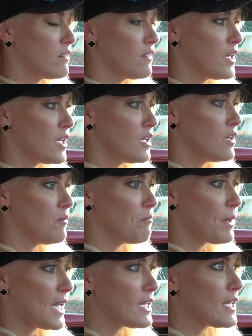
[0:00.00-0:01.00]
The
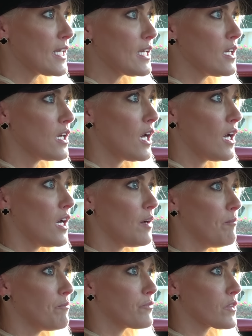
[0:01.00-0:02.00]
Bentley
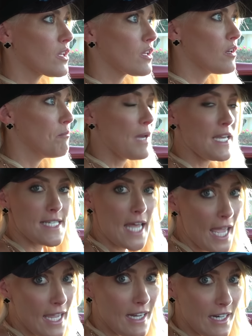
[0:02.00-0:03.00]
um,
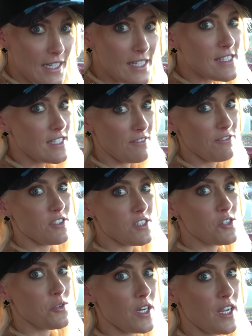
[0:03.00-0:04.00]
Bentayga is a different
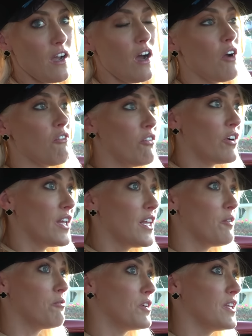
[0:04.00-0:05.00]
story. I
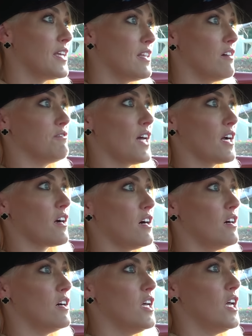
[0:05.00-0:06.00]
really, really love that
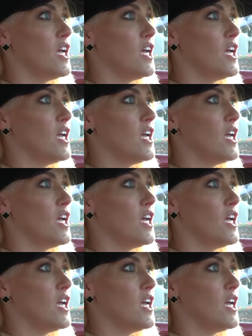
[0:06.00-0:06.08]
car.